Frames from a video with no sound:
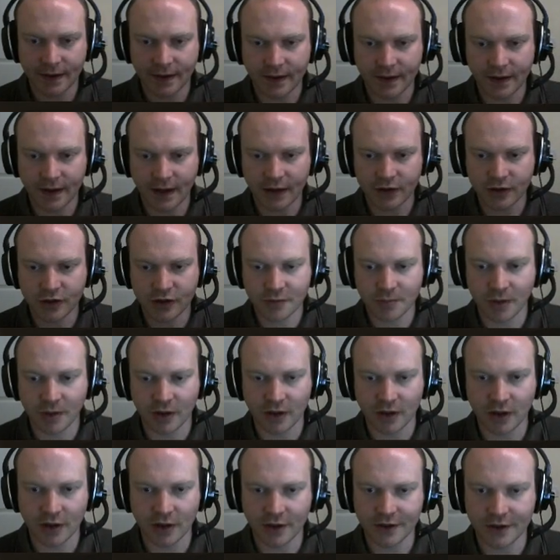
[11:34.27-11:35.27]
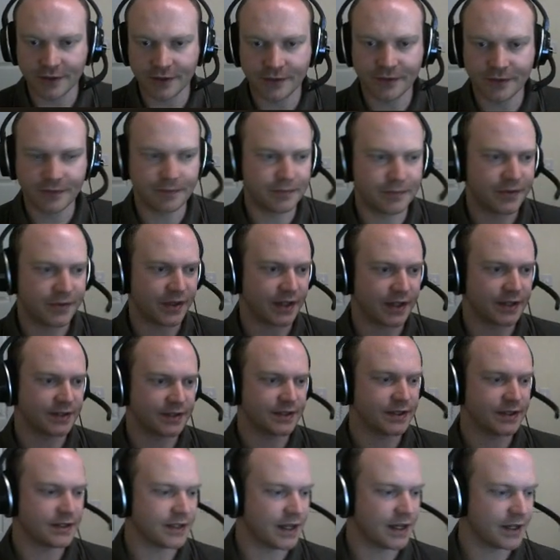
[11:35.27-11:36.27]
And I'll just put a load of
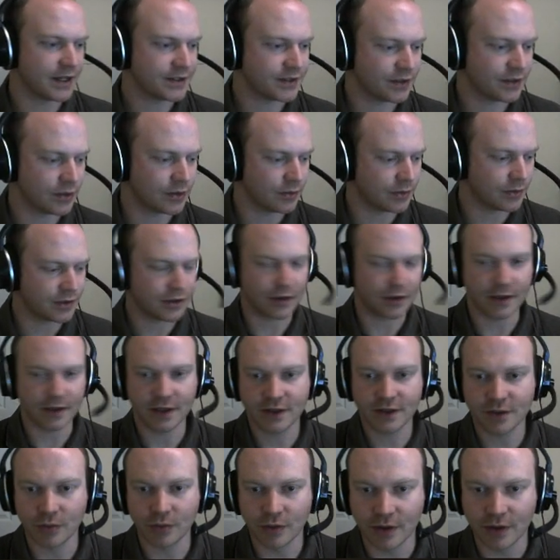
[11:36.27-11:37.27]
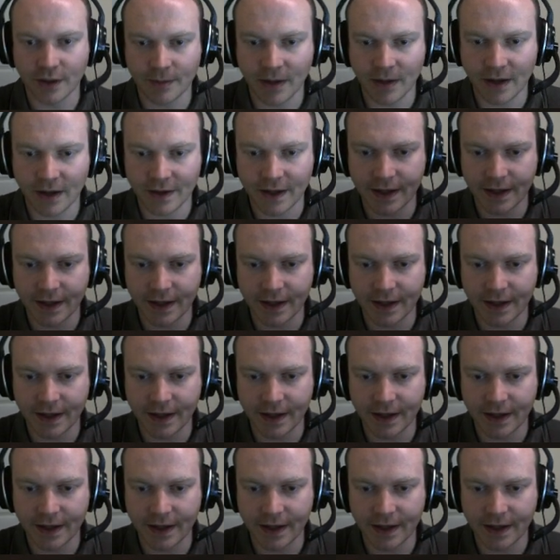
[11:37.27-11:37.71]
things in there so that we don't need to worry about